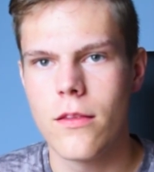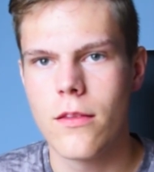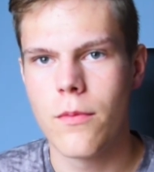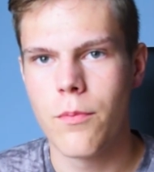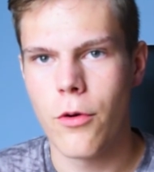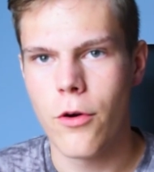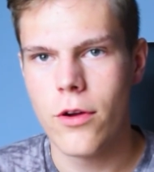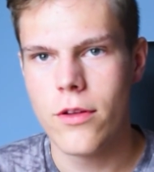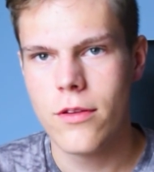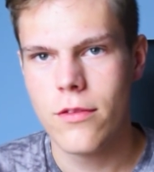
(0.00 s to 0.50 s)
The
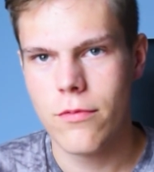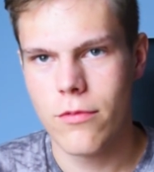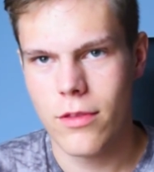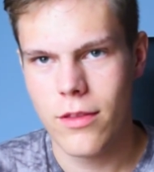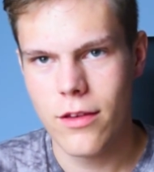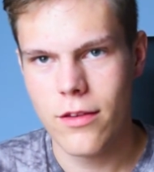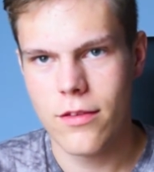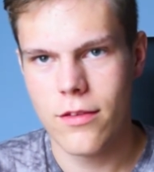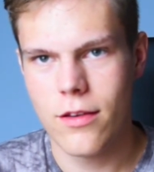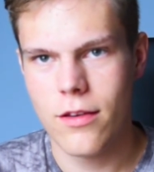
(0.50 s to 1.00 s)
point with
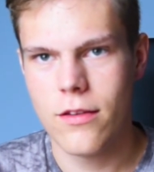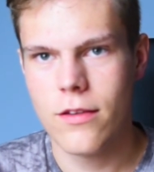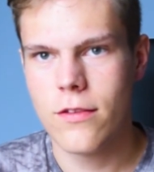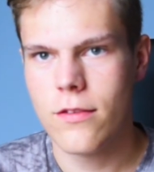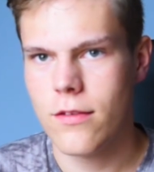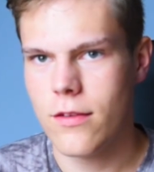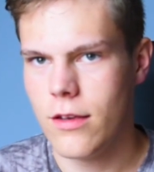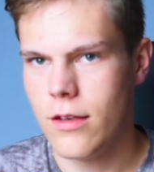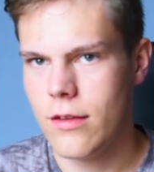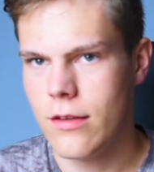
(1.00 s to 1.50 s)
this
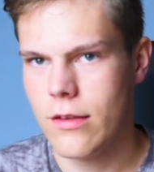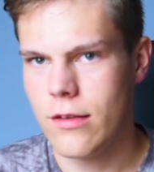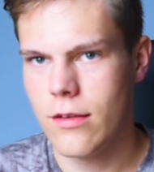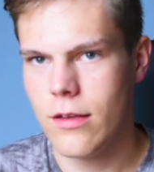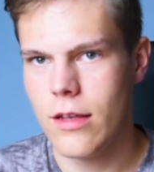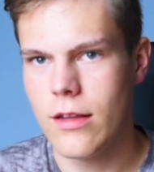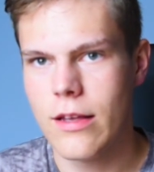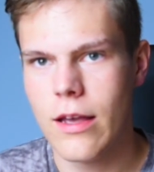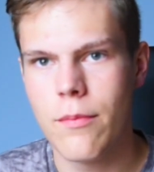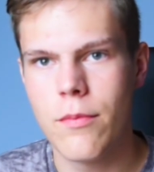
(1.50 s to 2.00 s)
is it
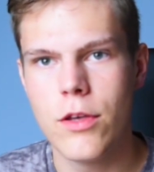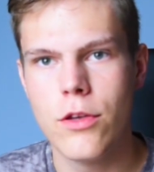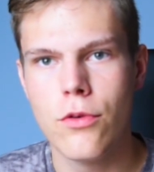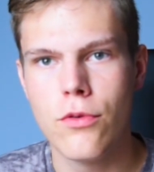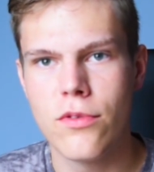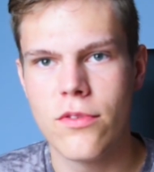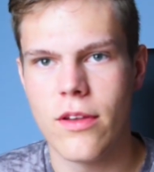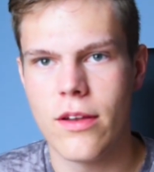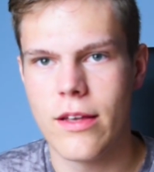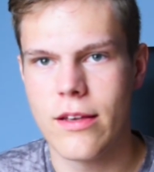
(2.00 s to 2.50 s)
can be
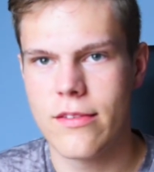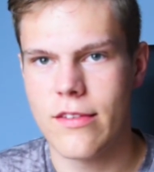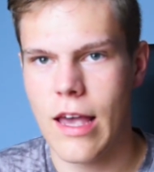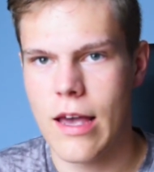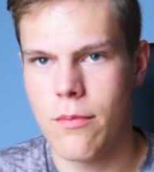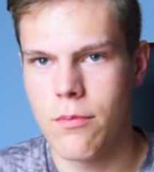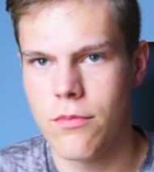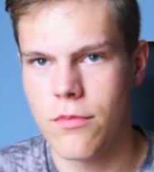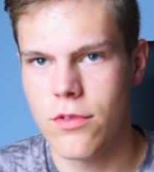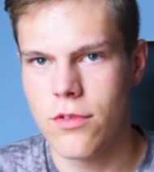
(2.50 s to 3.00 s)
used in
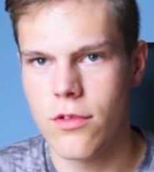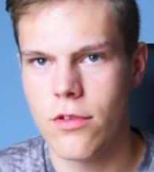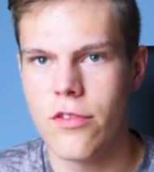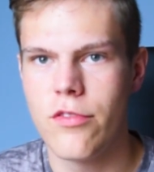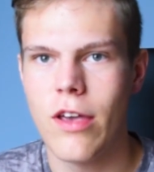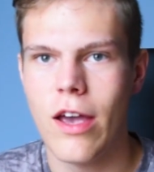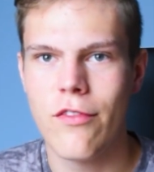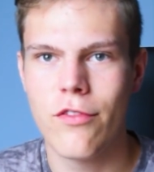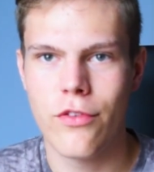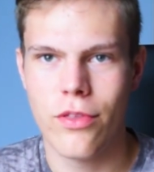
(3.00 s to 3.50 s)
exams. So
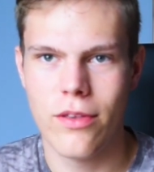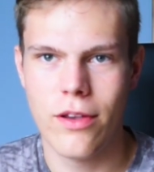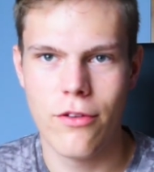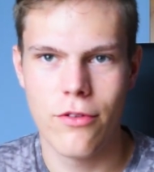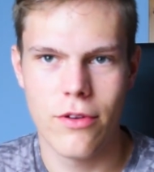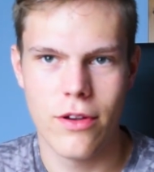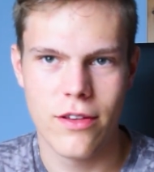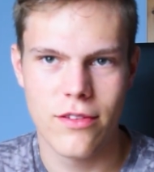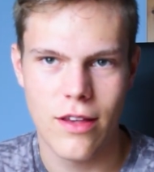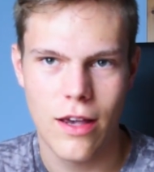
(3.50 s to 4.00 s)
if you have your
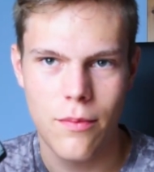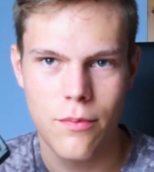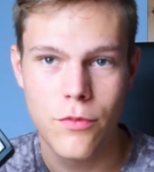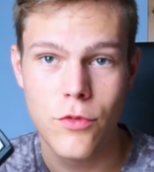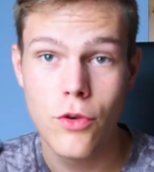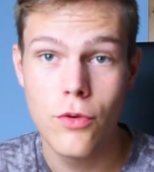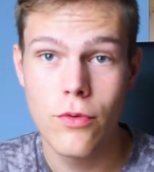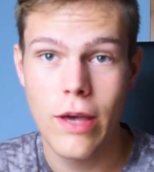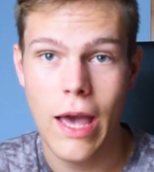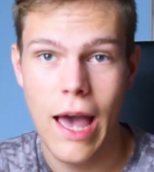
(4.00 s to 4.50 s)
theory exam,
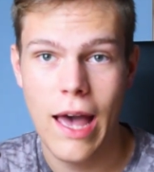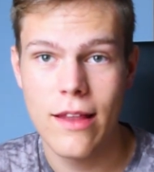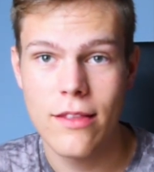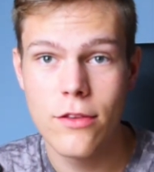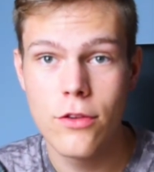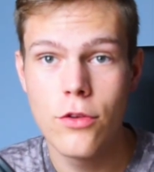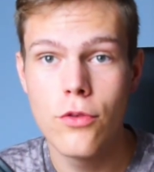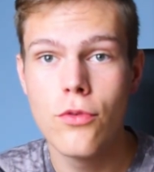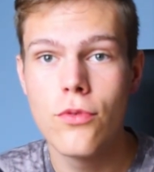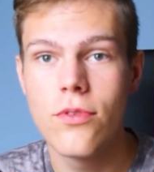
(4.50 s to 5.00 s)
you
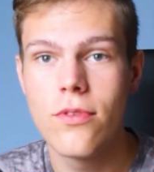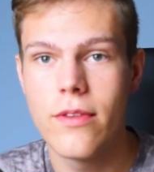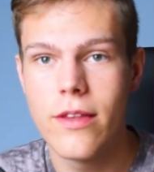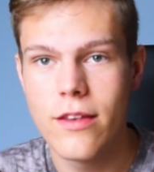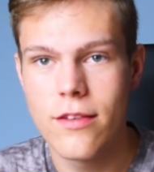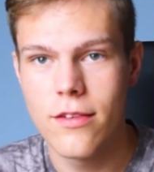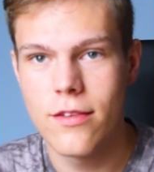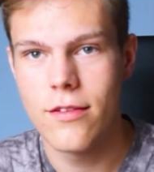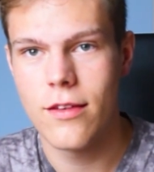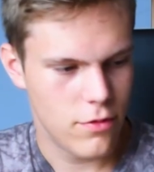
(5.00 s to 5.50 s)
can use
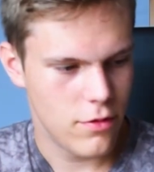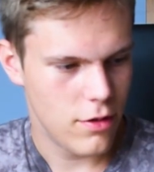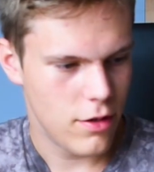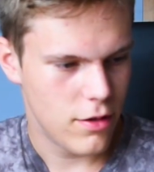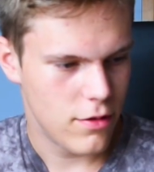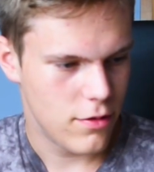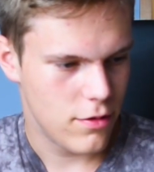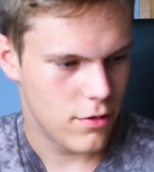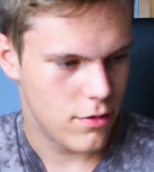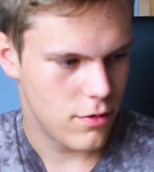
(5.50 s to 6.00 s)
this.
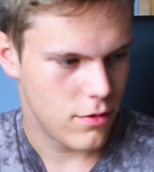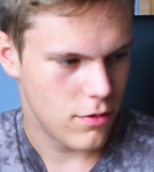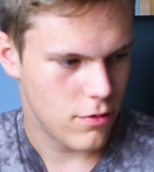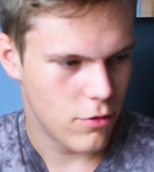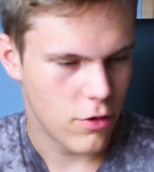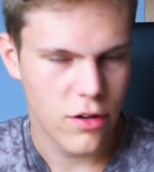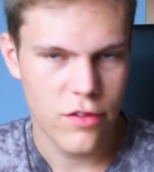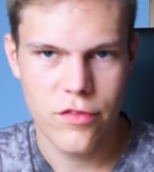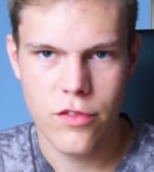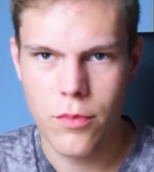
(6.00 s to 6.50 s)
It's
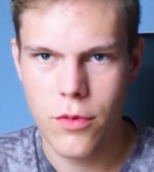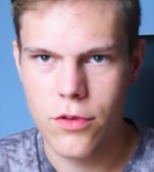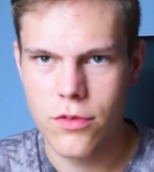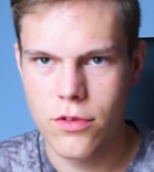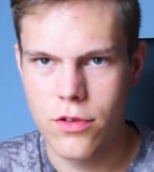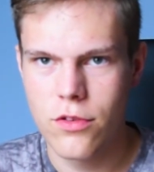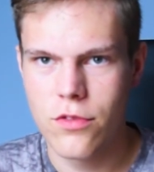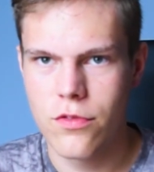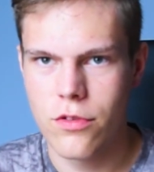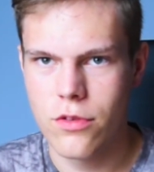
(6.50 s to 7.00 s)
one of the
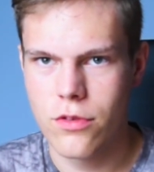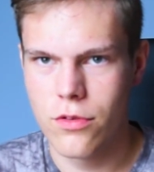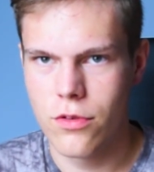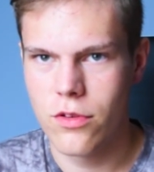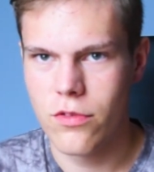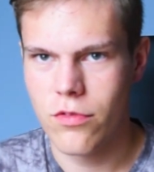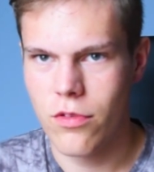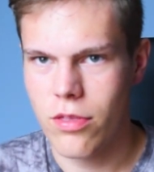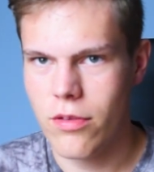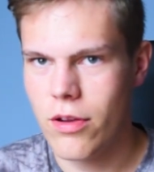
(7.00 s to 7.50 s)
most useful
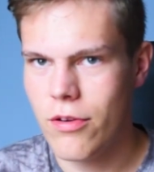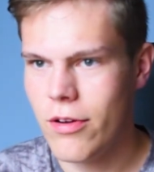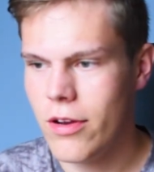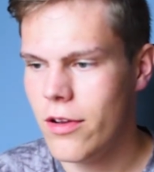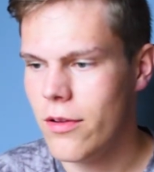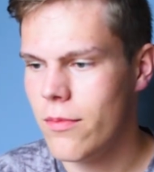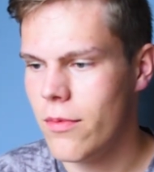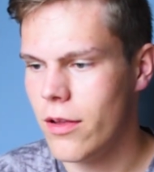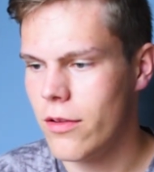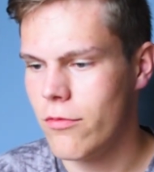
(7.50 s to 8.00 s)
tools for
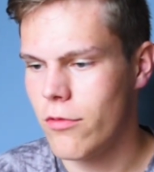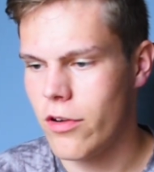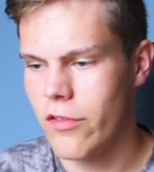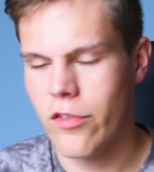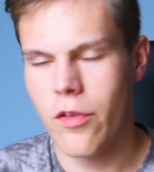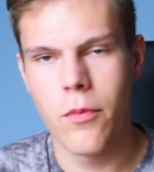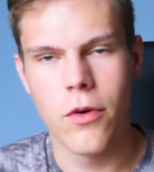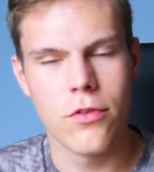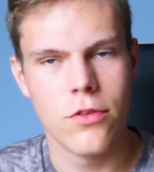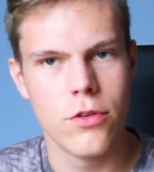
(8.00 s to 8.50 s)
theory and one of
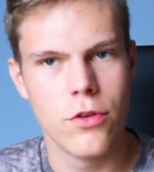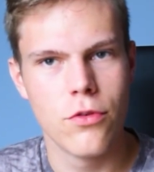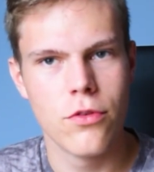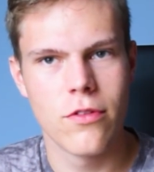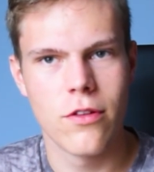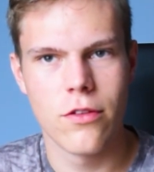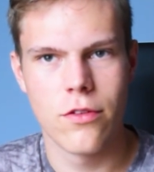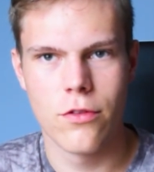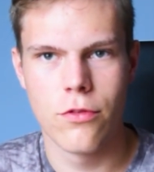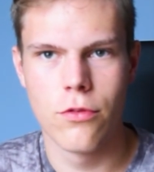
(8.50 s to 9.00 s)
the most
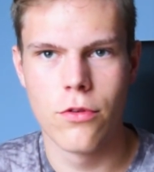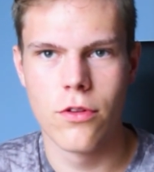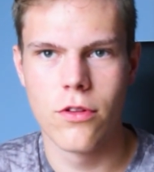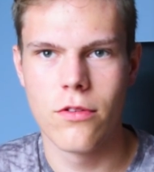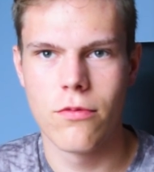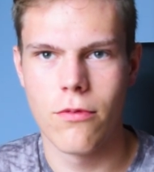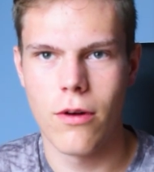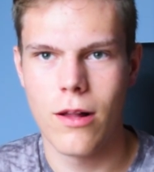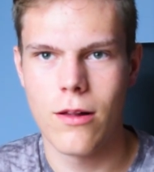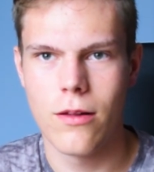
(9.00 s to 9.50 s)
useless
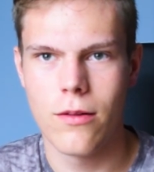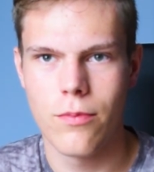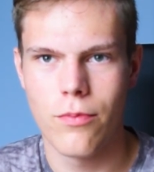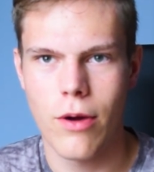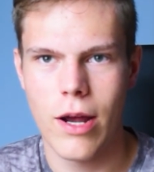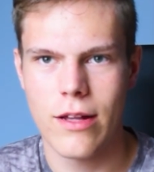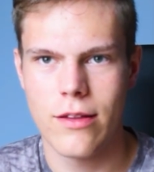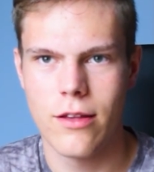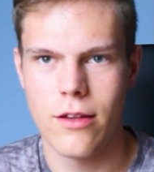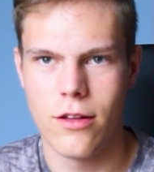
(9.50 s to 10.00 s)
tools while
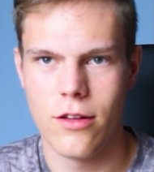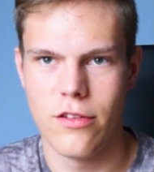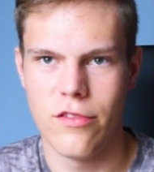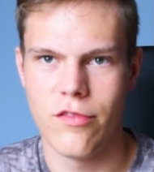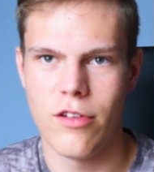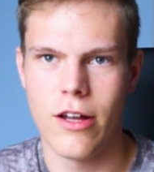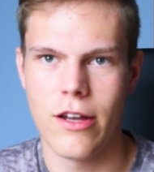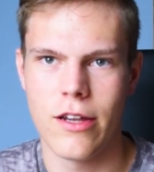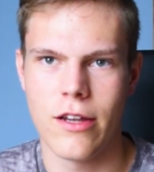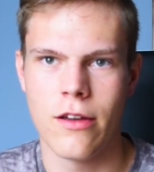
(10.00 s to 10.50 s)
practically
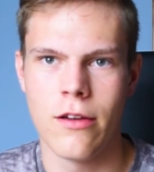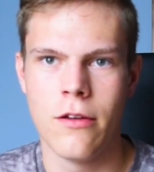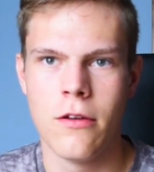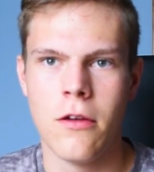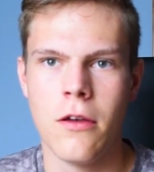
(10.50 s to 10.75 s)
flying.